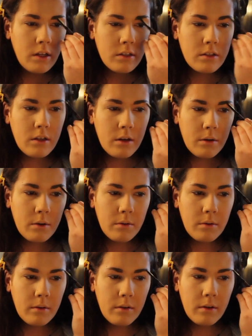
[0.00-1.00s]

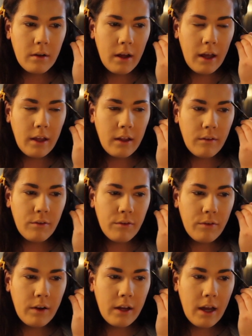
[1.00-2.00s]
So I like
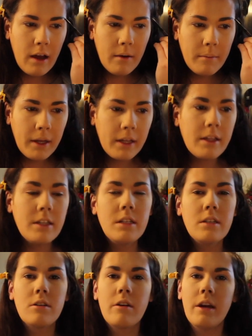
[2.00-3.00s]
freak out. I'm like,
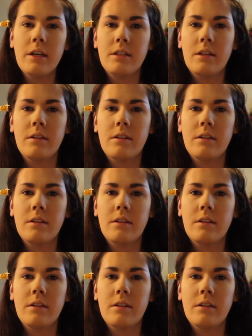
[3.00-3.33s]
this is crazy.